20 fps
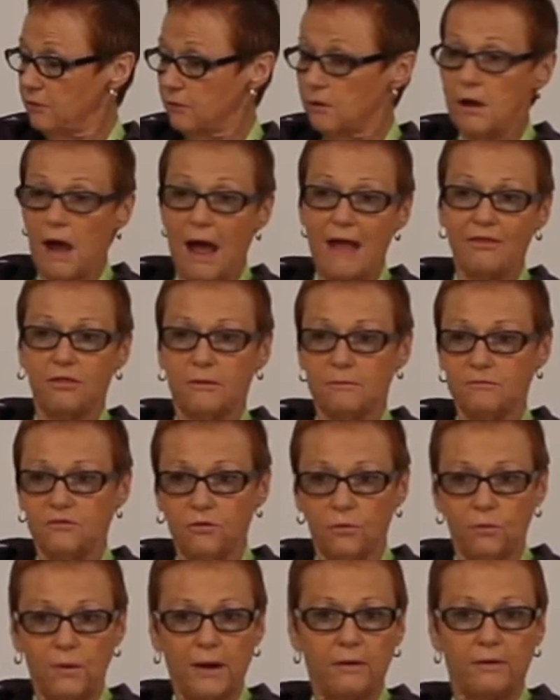or got them
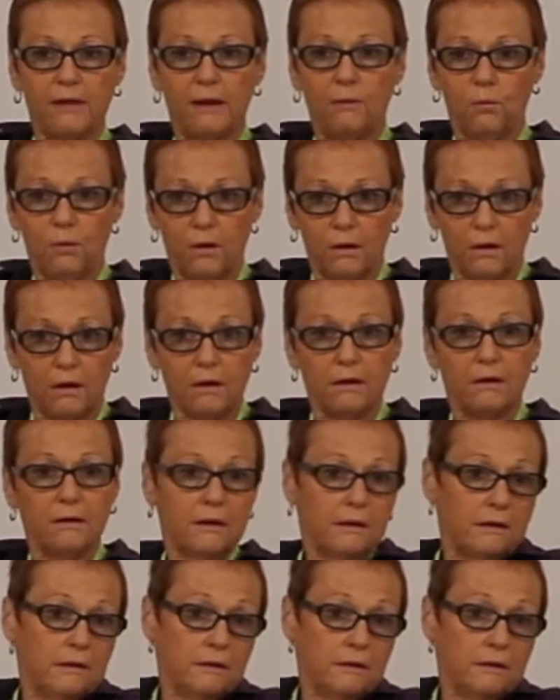to where they were,